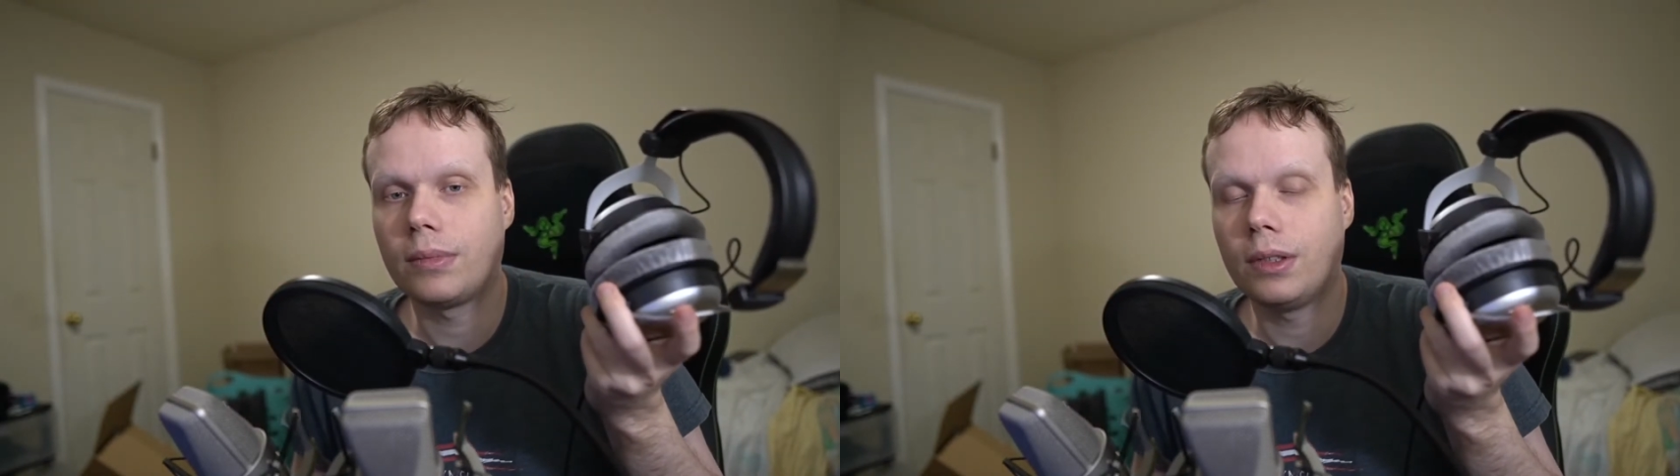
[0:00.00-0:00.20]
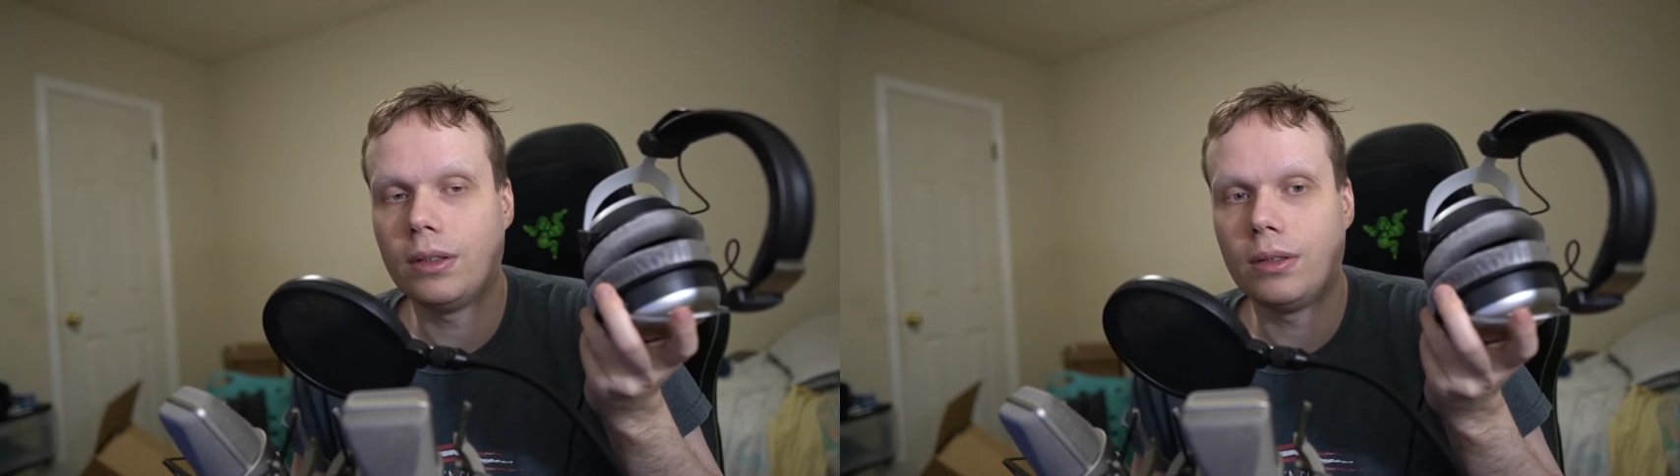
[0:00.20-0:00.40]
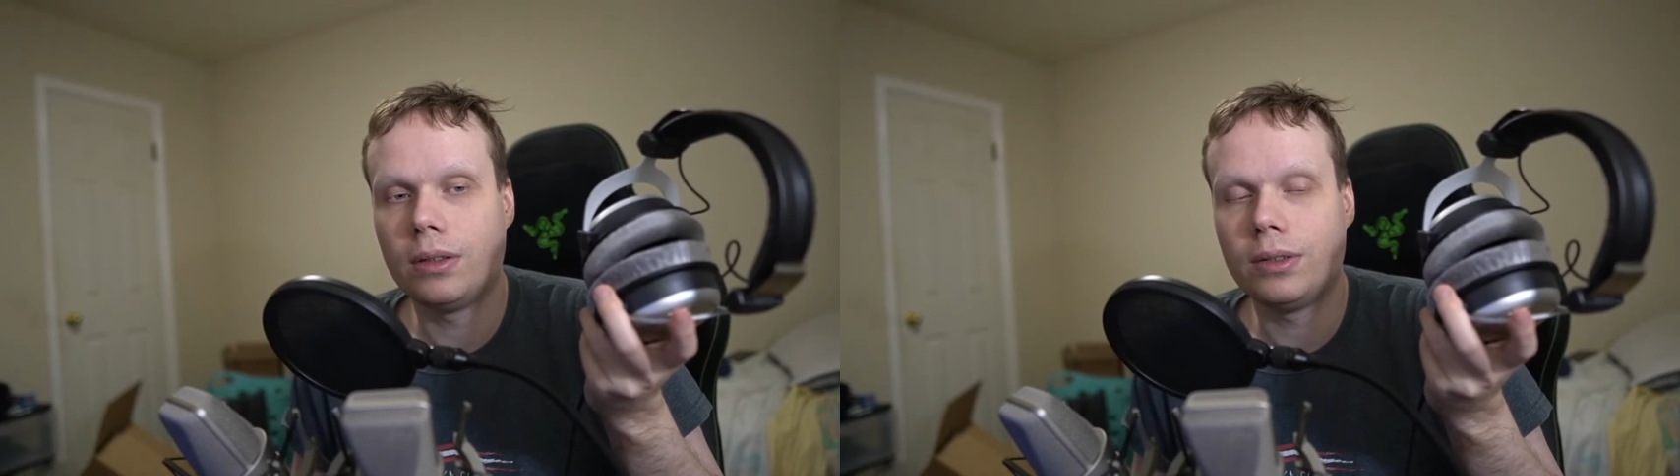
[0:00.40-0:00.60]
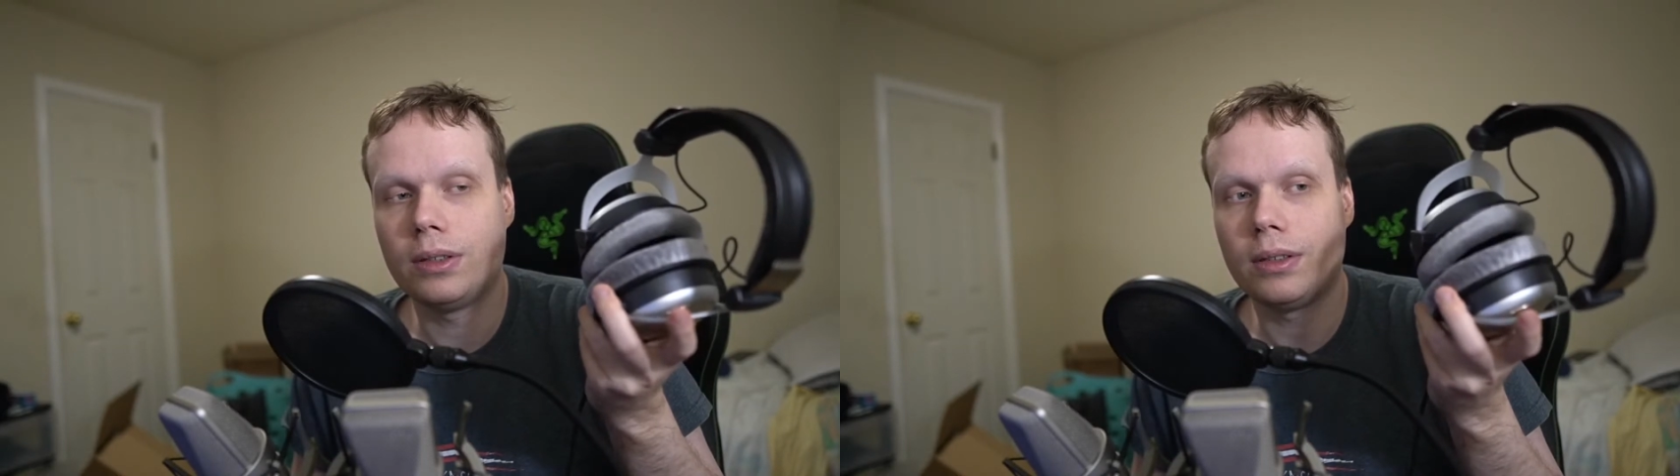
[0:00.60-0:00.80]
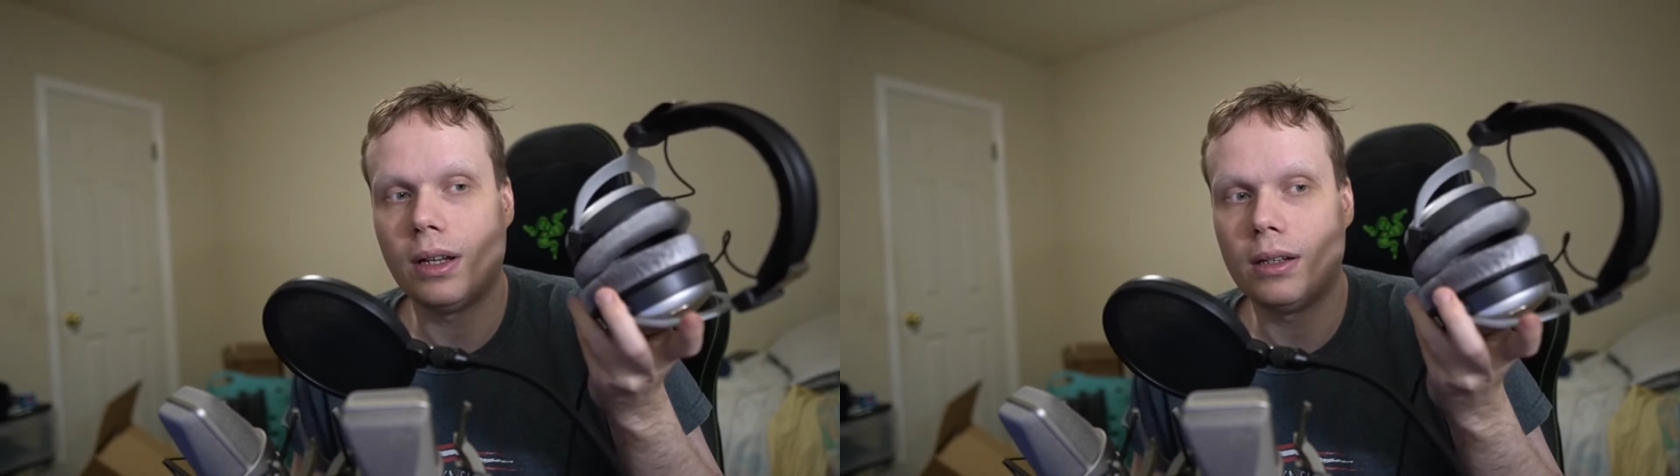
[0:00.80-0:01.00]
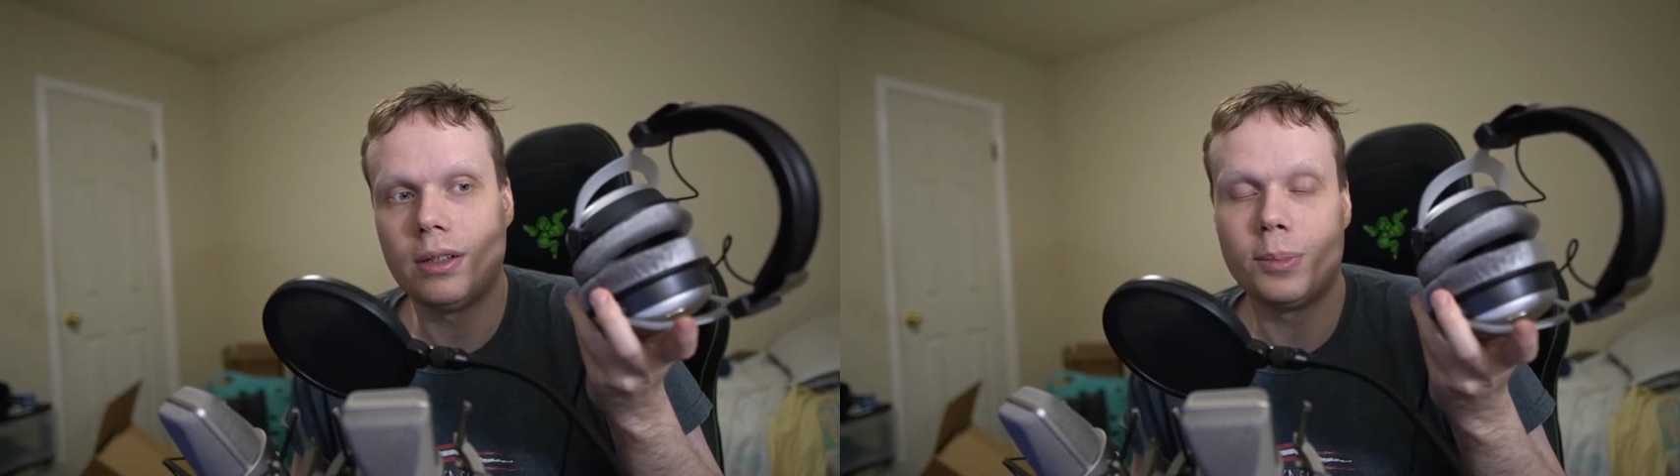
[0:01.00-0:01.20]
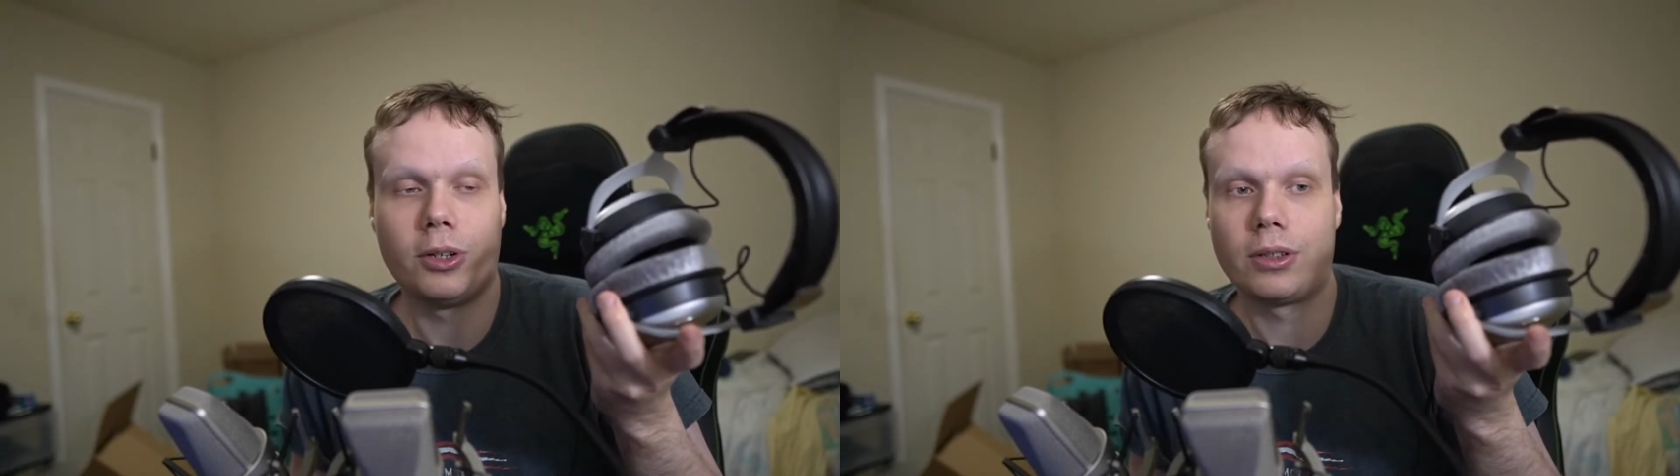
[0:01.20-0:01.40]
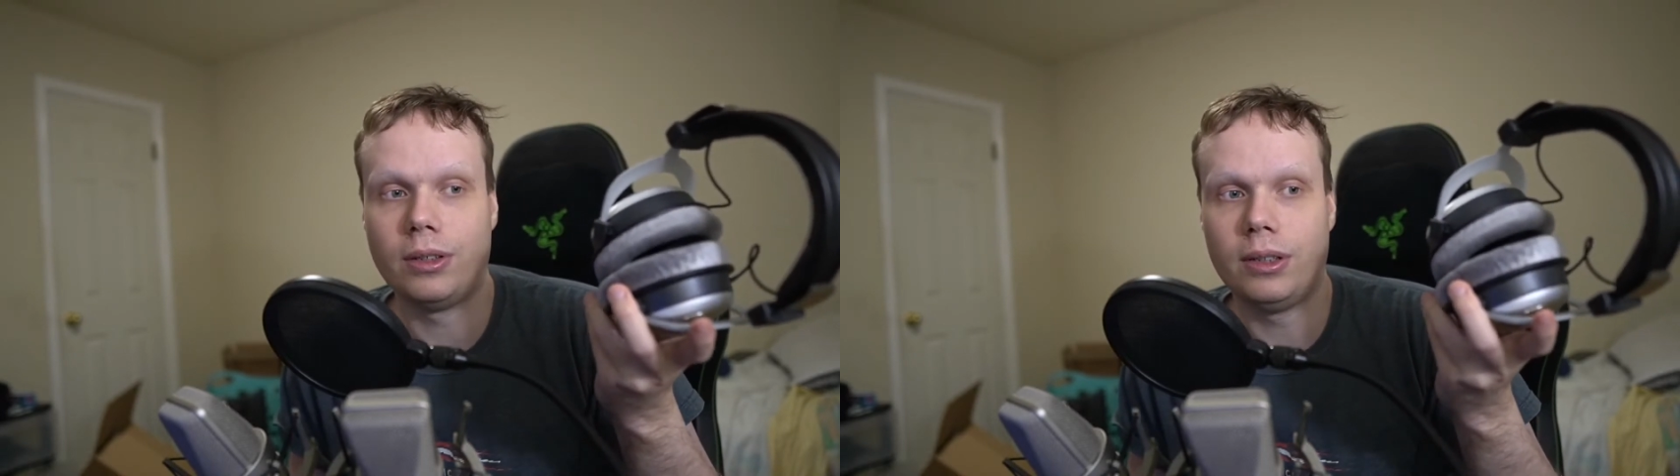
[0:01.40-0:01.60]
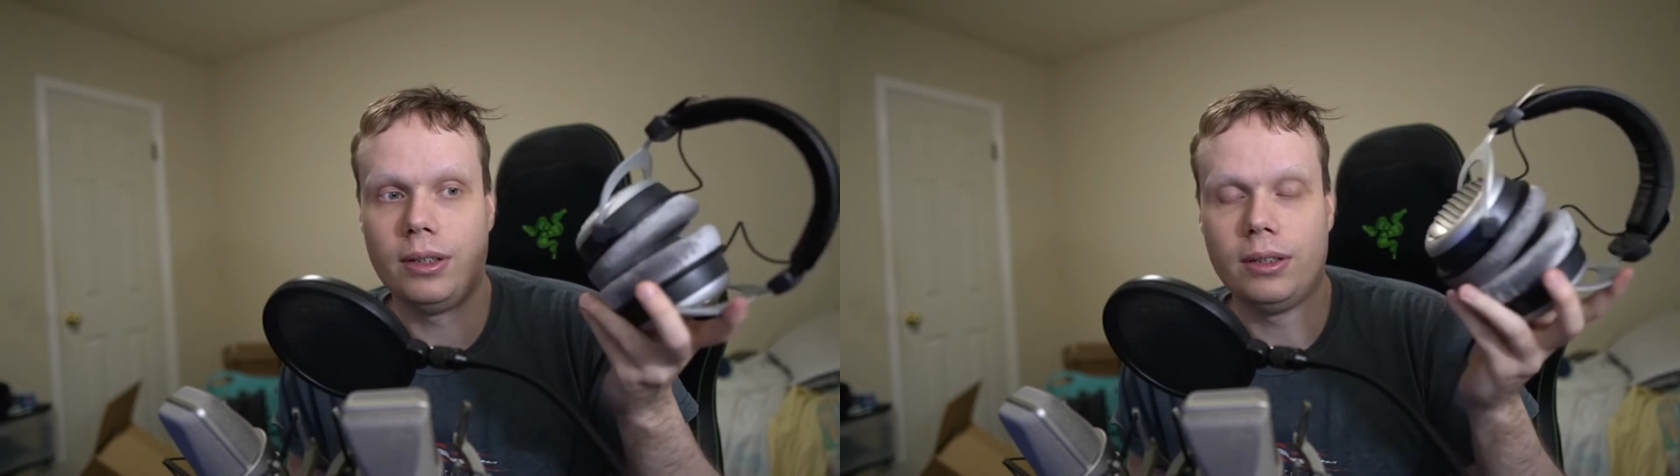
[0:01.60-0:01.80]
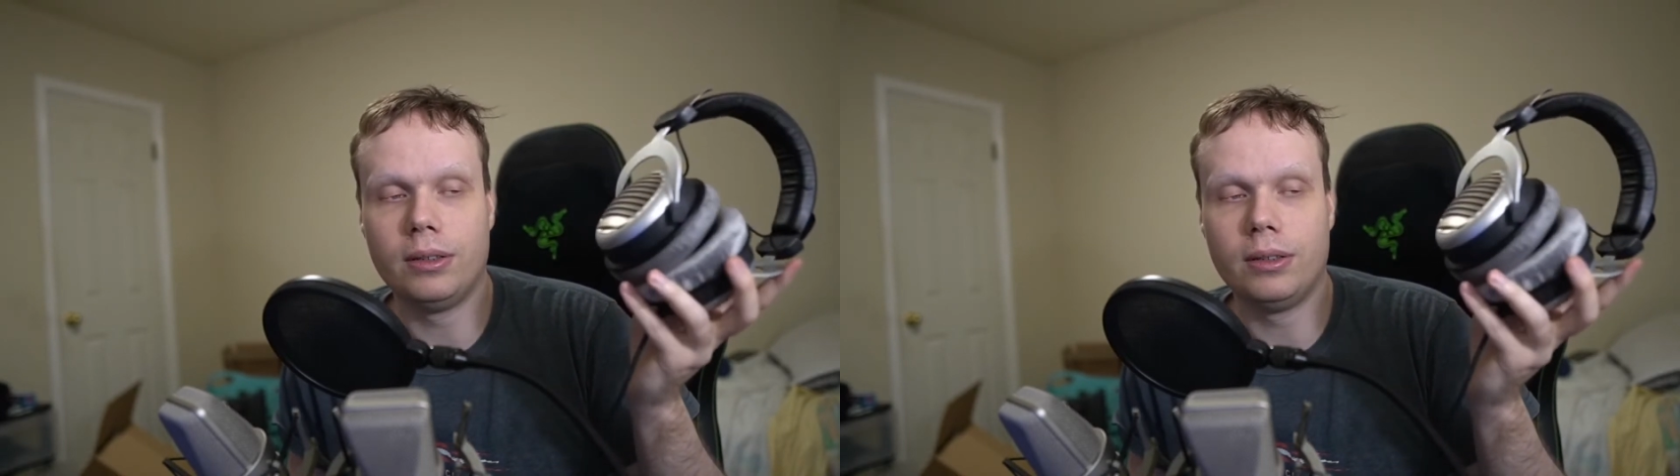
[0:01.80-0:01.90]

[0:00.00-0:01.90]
You know, they're just not as sparkly,